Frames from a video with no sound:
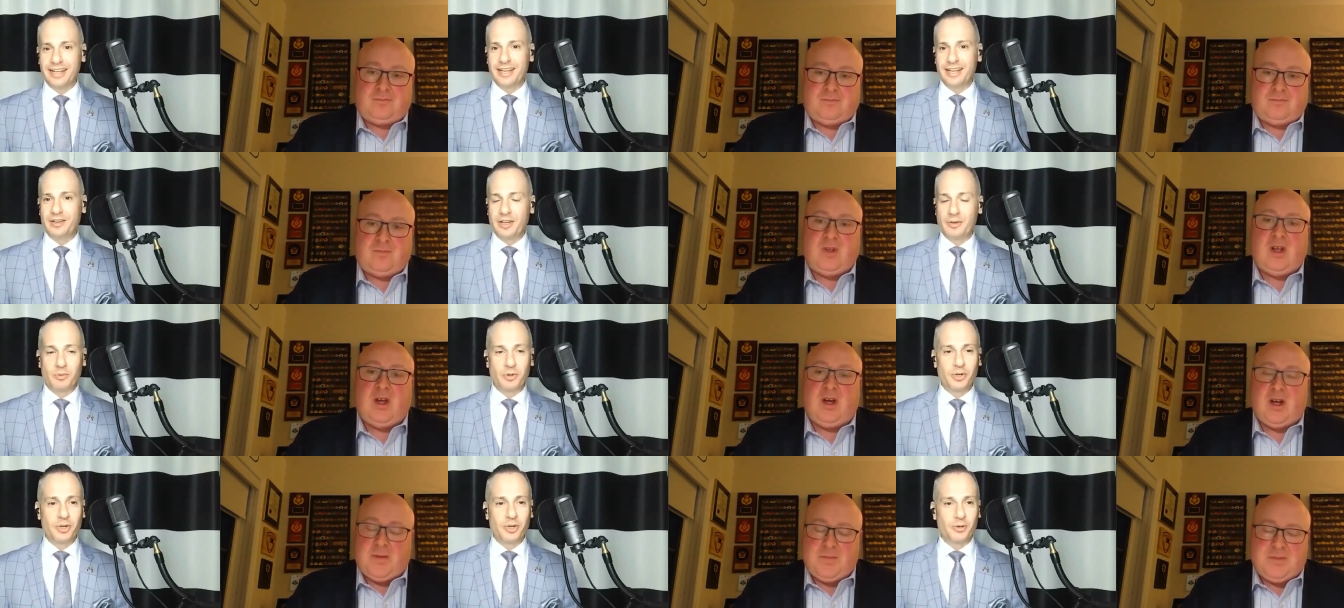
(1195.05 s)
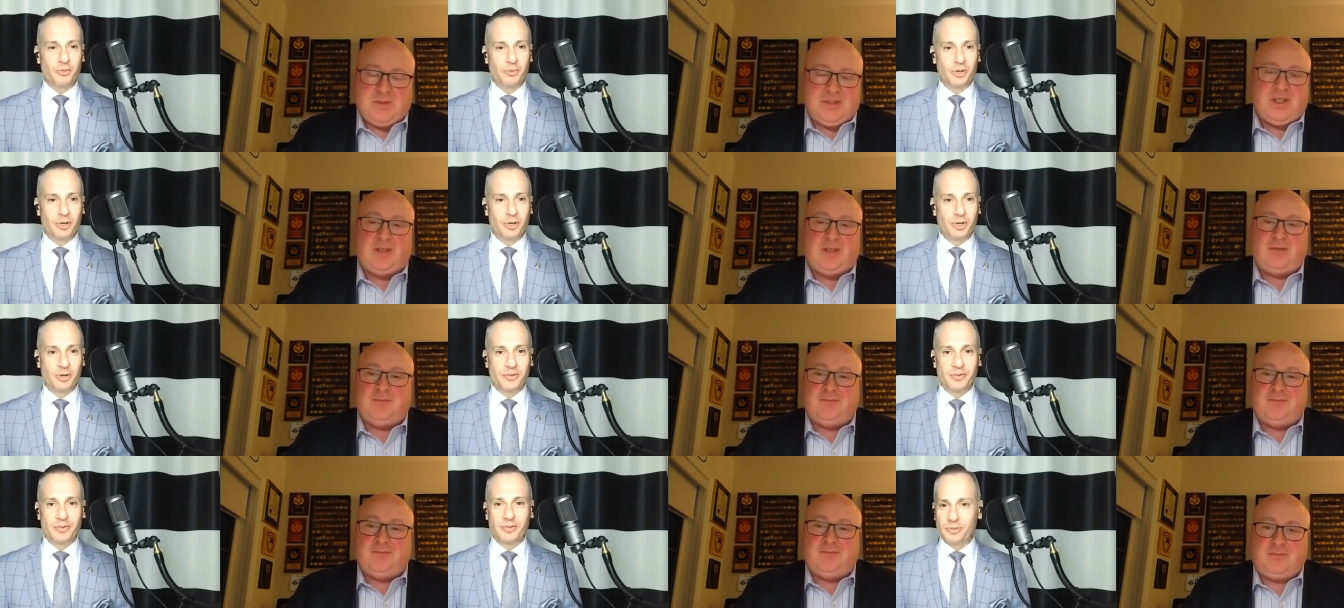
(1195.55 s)
Speaker 1: And, and what are,
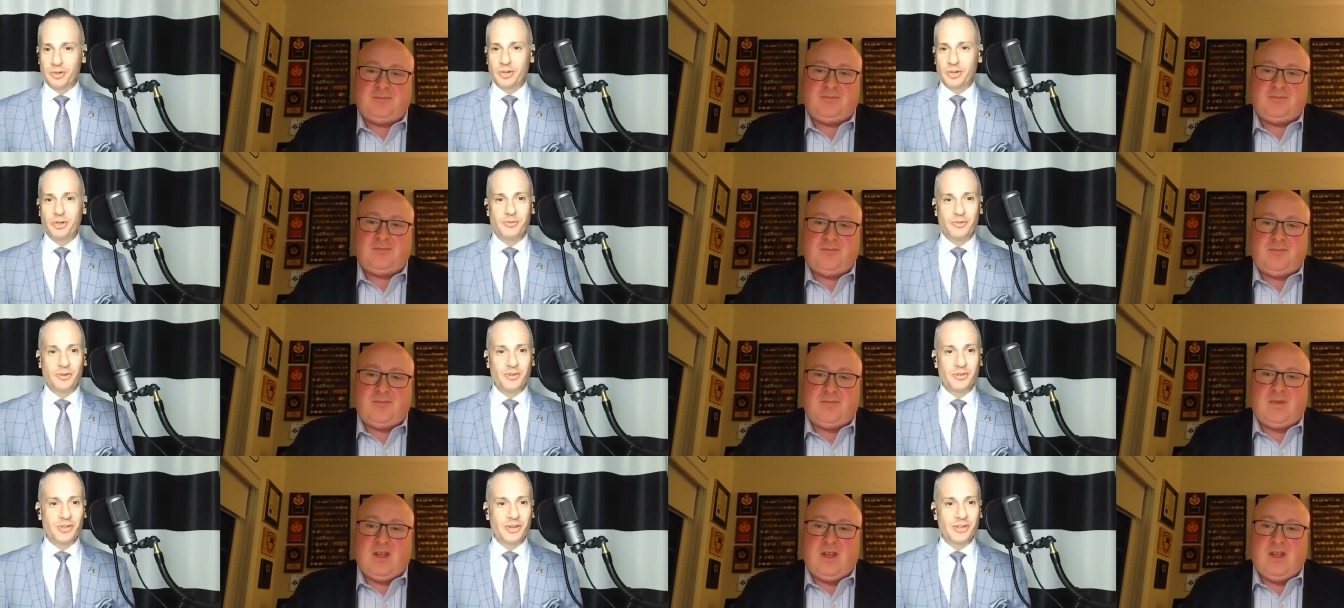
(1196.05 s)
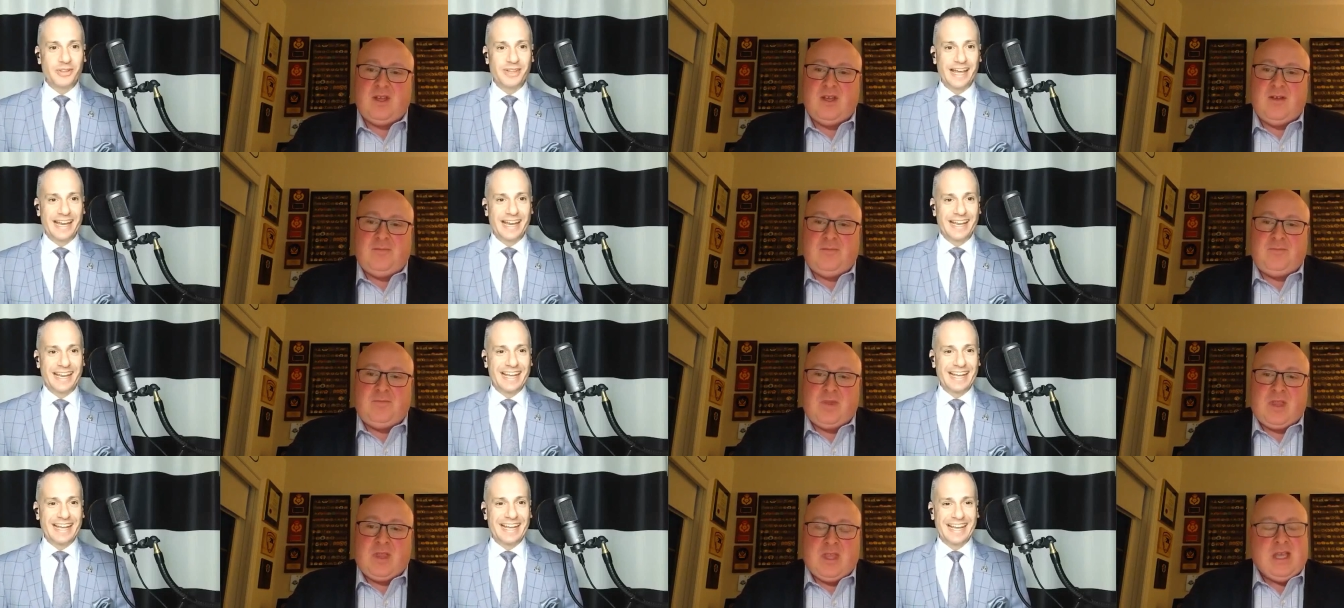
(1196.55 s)
what are your what are your views on
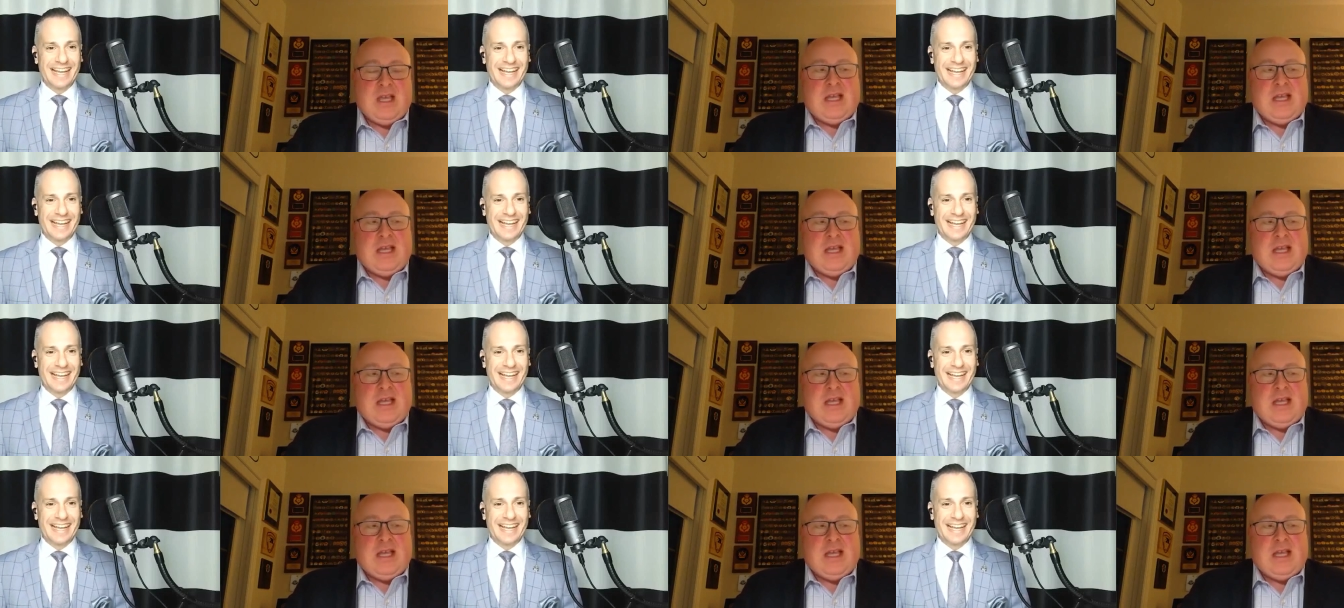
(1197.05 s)
that?